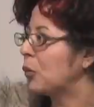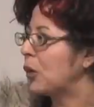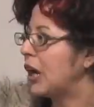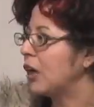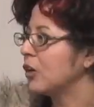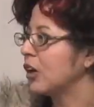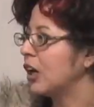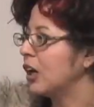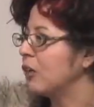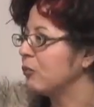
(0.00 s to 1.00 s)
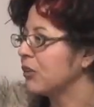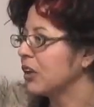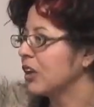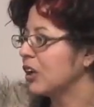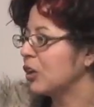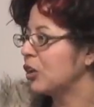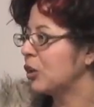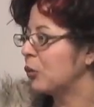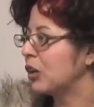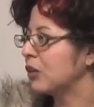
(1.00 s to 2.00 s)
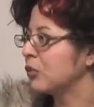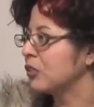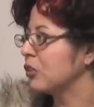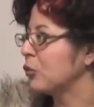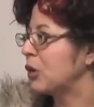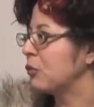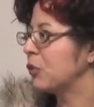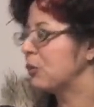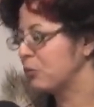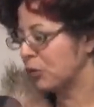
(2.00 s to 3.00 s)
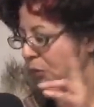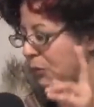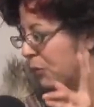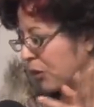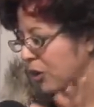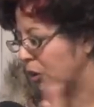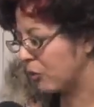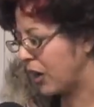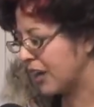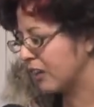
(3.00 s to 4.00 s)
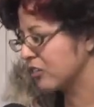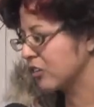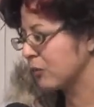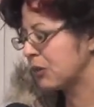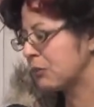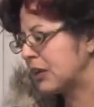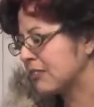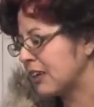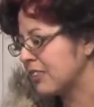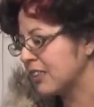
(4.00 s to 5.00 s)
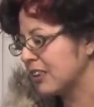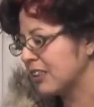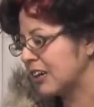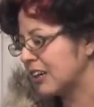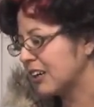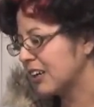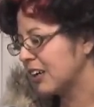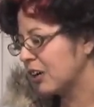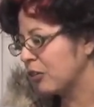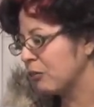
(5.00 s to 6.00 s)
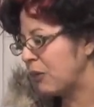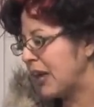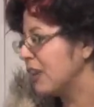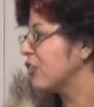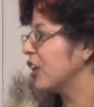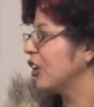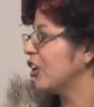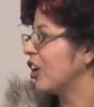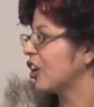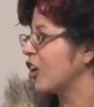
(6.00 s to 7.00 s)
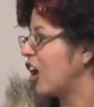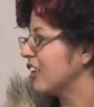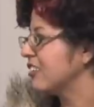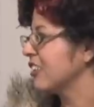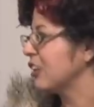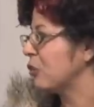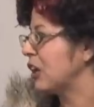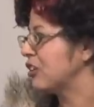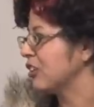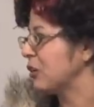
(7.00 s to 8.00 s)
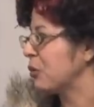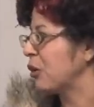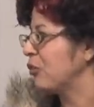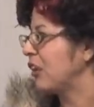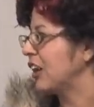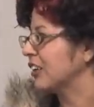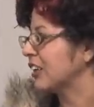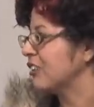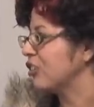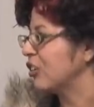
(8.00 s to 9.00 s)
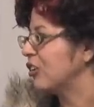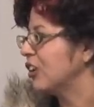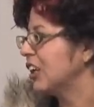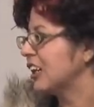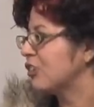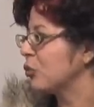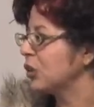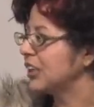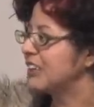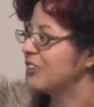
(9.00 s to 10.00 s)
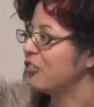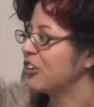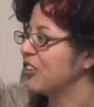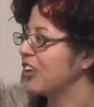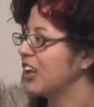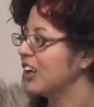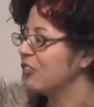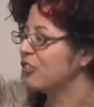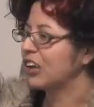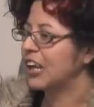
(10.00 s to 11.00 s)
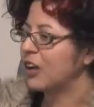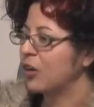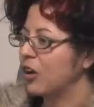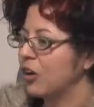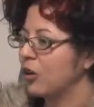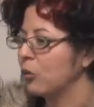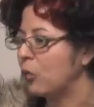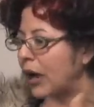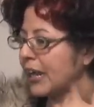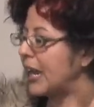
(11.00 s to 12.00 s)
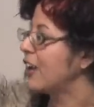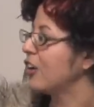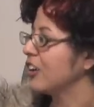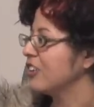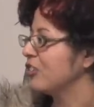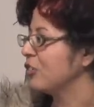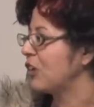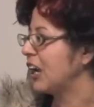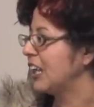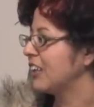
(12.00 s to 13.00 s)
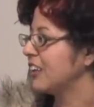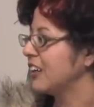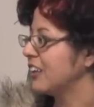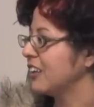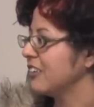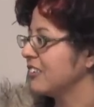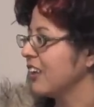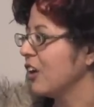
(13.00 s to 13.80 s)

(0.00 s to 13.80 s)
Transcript: around um, you know what when when what people would call rioting or something because I think that men of color are constantly racially profiled and so it's a really different thing for like a, a white anarchist to riot than it is